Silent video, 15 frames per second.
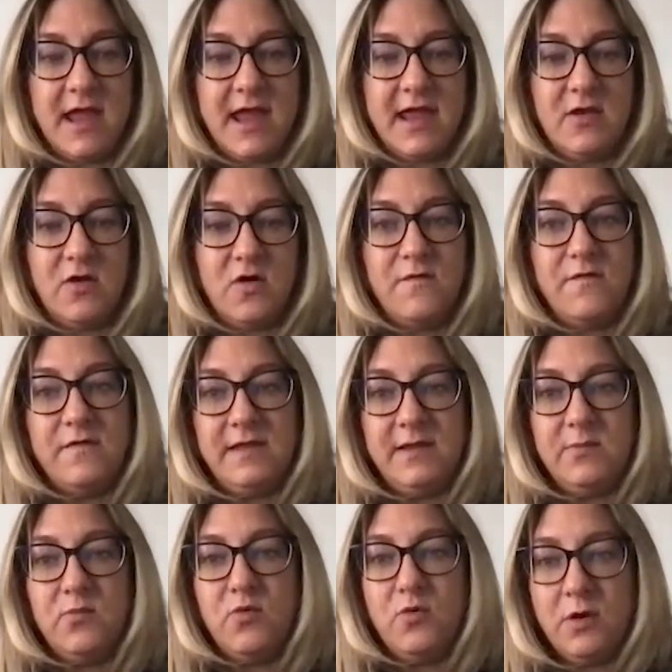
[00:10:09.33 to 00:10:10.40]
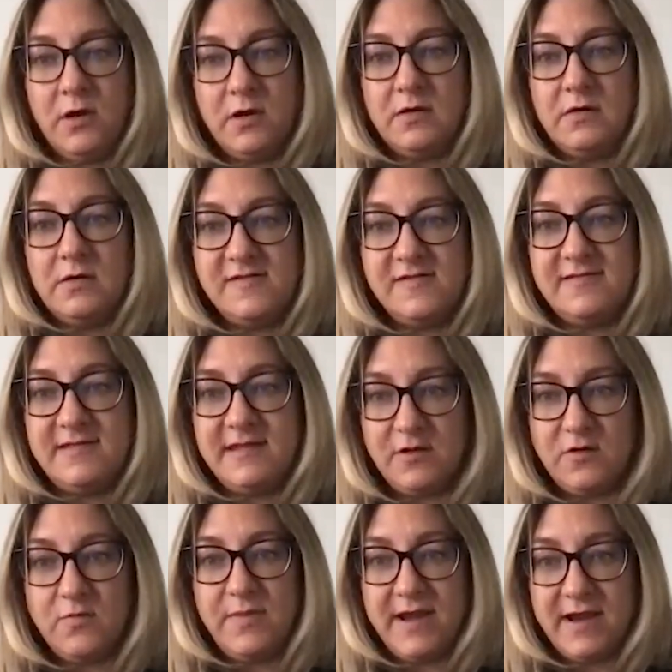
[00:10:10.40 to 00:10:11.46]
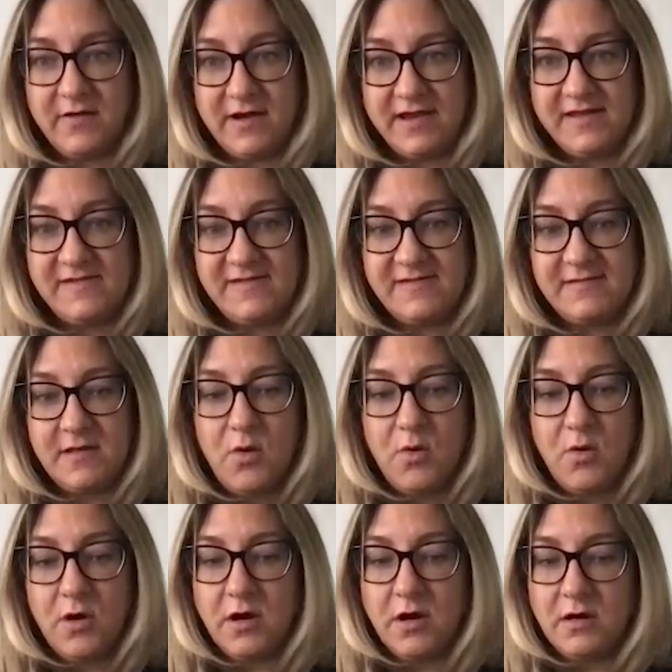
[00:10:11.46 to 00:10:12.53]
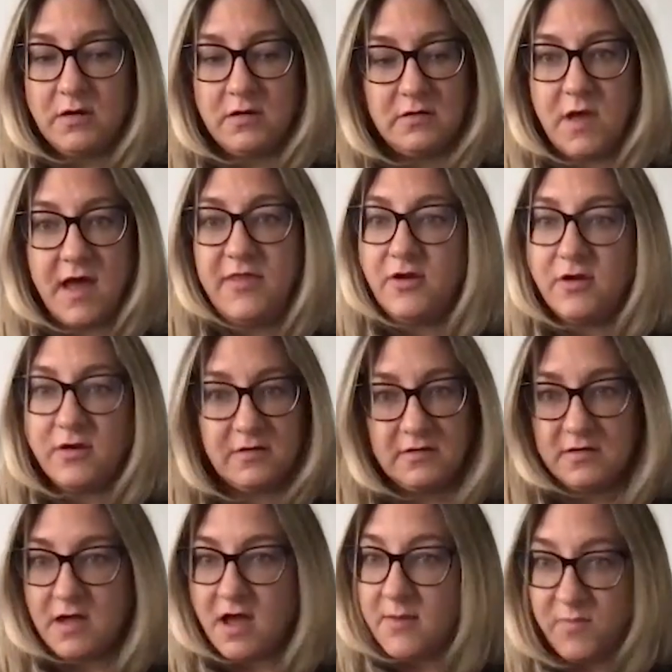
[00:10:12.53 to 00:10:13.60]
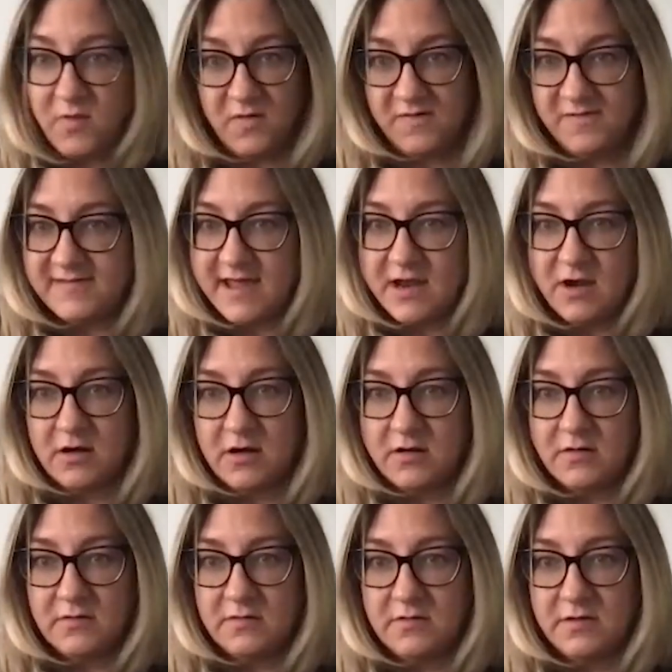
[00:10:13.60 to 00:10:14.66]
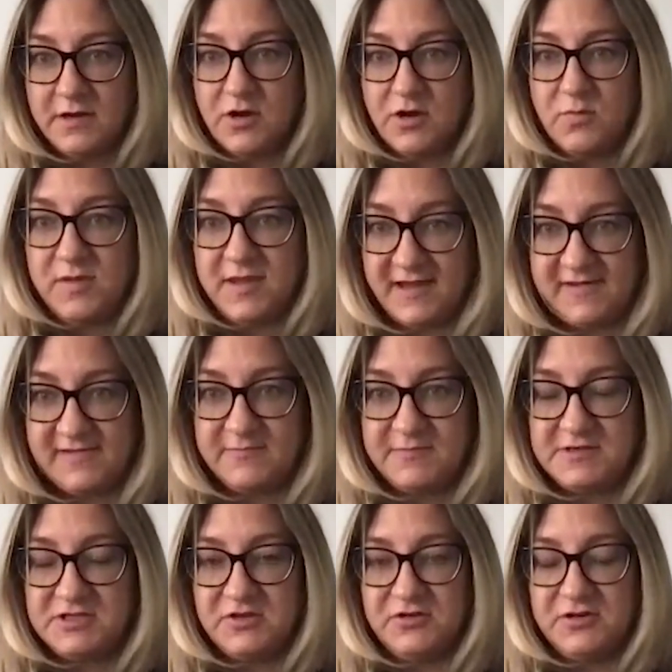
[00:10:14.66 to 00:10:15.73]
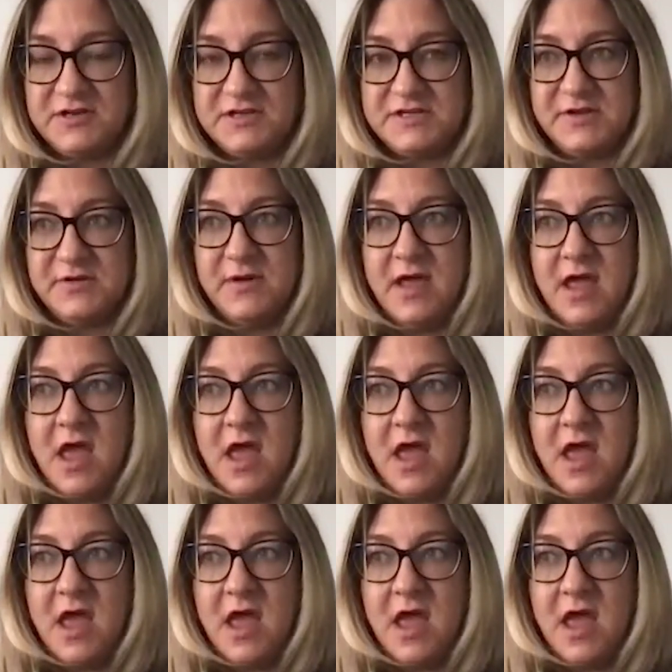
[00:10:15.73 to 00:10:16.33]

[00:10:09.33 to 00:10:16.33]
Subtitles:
and hopefully more single parents or other couples that are, placed with children too.